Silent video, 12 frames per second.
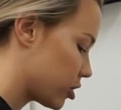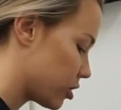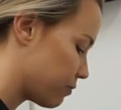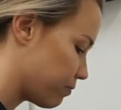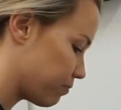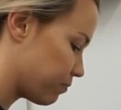
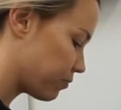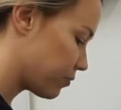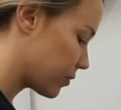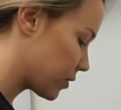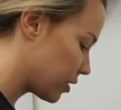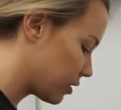Okay. I'm
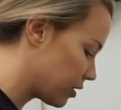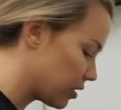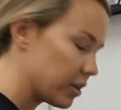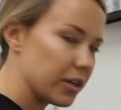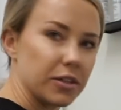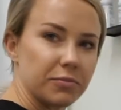like the
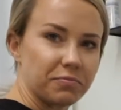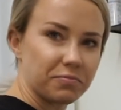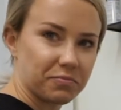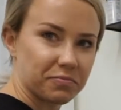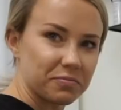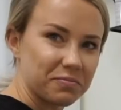sweatiest
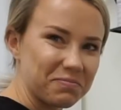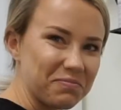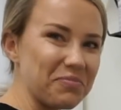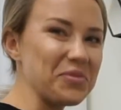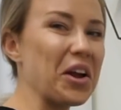person ever. So.